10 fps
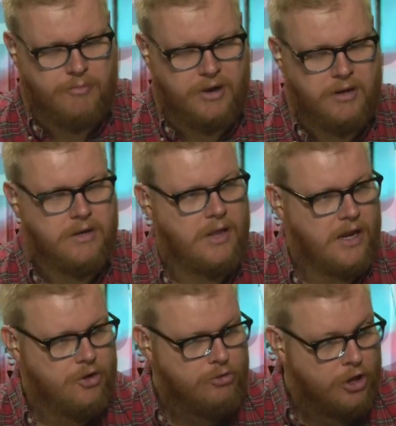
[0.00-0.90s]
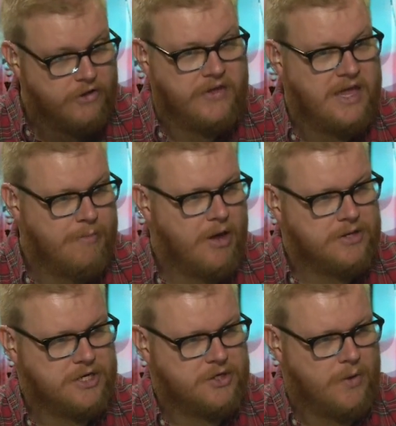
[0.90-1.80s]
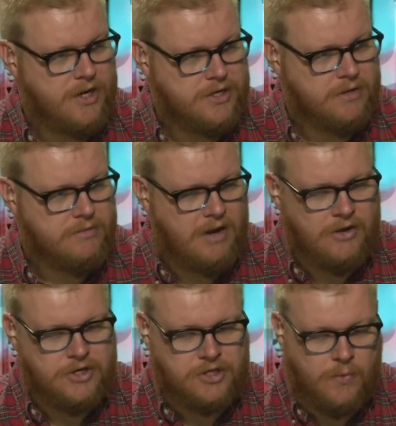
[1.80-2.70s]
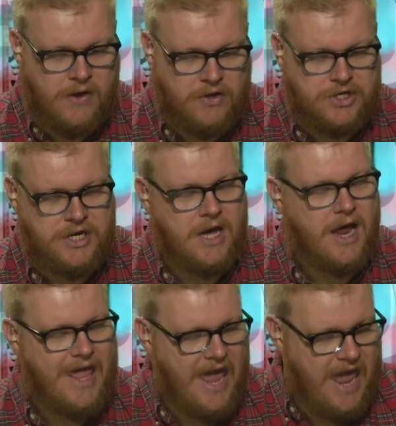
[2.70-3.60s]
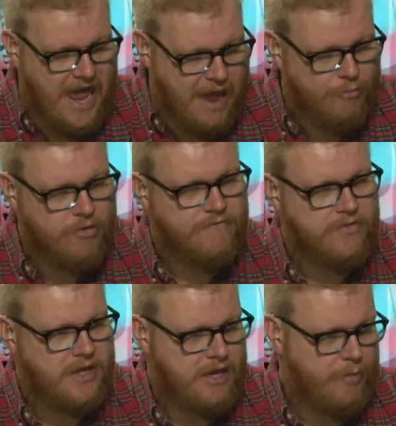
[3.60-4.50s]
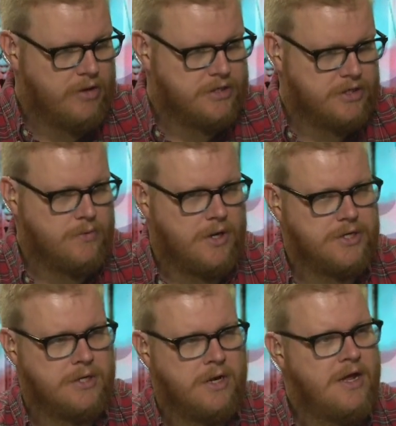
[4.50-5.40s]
but like you look at the email situation and just the way that she got hammered for the email situation.